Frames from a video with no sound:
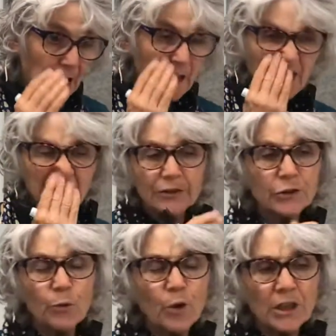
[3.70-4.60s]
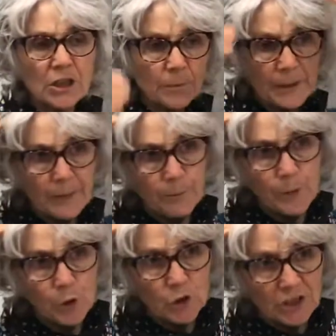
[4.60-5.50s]
And you want it to be a
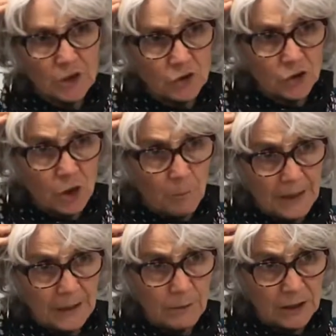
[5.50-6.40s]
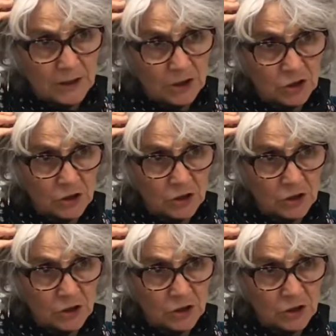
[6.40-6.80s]
perching on top anyway, don't you?